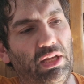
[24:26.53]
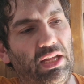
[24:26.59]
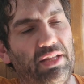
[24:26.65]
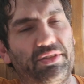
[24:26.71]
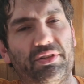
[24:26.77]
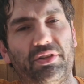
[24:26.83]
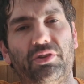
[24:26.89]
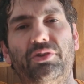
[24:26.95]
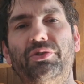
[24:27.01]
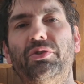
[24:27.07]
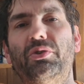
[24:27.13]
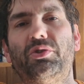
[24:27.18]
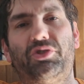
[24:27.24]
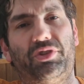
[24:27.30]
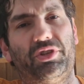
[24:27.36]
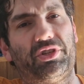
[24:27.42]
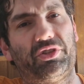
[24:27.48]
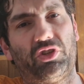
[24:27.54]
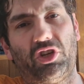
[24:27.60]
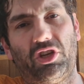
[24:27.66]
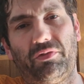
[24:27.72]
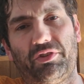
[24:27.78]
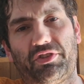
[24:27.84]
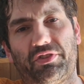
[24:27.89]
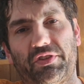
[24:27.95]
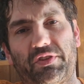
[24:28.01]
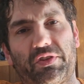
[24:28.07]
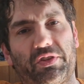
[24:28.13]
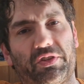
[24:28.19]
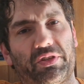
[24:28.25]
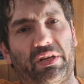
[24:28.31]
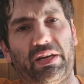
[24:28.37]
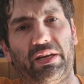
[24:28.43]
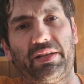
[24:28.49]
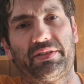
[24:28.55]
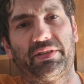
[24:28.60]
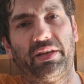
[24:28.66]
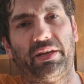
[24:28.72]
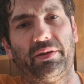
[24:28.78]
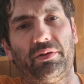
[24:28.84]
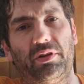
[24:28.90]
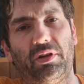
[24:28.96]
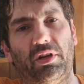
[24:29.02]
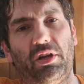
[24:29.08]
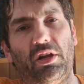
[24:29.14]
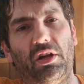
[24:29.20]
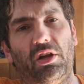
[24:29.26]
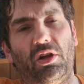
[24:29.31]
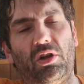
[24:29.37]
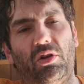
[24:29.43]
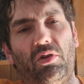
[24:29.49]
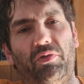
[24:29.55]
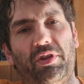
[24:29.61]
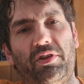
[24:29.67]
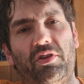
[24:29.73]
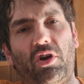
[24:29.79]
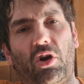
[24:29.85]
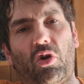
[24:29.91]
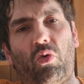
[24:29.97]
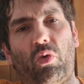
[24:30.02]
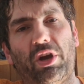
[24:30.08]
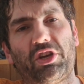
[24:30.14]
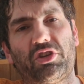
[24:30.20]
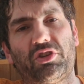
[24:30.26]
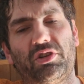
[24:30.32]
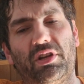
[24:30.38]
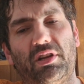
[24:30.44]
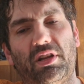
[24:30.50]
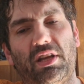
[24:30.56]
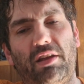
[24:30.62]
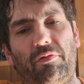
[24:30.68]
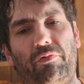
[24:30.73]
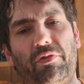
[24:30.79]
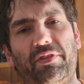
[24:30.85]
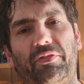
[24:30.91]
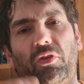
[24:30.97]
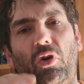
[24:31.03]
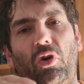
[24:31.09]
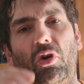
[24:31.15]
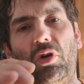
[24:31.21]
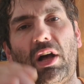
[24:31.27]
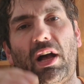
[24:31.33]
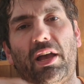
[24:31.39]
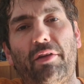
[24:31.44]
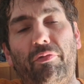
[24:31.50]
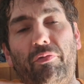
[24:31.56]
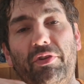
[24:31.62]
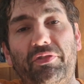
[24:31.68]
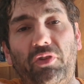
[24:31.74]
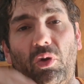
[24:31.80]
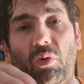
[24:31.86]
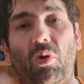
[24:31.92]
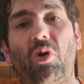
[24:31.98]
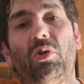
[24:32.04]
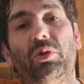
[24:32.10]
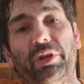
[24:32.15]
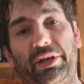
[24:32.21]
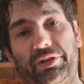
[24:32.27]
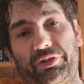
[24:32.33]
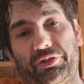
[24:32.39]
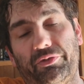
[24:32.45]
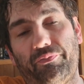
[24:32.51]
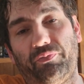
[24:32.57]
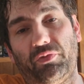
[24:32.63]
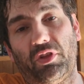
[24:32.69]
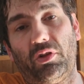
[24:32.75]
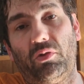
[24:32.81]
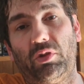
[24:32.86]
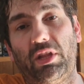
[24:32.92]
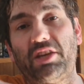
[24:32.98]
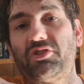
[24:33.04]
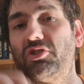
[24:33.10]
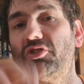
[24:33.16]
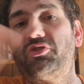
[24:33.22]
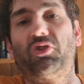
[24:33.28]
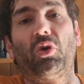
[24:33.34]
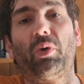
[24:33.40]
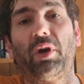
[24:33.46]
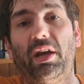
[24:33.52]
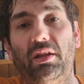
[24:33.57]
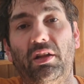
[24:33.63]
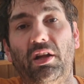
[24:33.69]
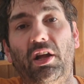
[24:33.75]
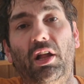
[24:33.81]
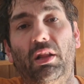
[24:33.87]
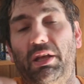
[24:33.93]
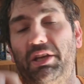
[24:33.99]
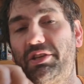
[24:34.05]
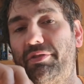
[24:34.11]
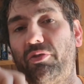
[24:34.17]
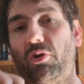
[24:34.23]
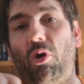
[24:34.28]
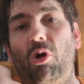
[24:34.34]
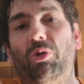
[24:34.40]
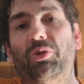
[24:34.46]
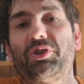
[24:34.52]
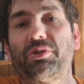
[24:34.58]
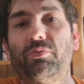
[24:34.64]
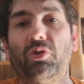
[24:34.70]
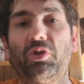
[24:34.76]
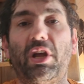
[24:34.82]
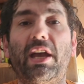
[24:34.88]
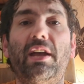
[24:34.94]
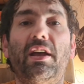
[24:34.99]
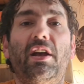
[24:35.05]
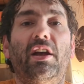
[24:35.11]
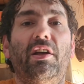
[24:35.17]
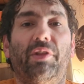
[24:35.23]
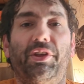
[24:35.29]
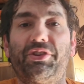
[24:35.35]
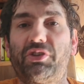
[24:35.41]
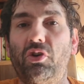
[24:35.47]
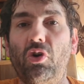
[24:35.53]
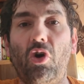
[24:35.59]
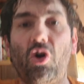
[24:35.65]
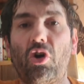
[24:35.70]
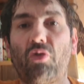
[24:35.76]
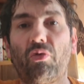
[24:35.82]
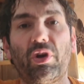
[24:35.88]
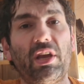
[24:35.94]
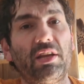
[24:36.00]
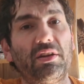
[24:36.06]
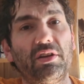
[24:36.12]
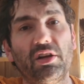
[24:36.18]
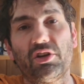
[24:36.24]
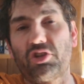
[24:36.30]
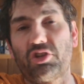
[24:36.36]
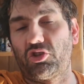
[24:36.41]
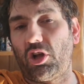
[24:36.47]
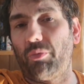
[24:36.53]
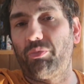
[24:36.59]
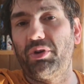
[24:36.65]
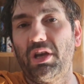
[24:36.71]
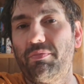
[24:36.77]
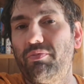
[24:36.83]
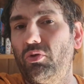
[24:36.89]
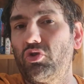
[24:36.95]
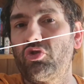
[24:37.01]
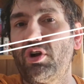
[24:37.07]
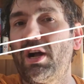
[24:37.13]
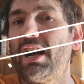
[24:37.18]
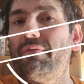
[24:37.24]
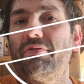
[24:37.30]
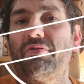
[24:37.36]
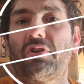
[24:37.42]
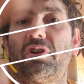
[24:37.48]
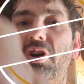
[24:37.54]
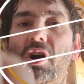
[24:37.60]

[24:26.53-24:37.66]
is a huge disservice to society. They're not questioning if we do all this, let's just do it. Let's throw all this money, let's go green, stop people driving the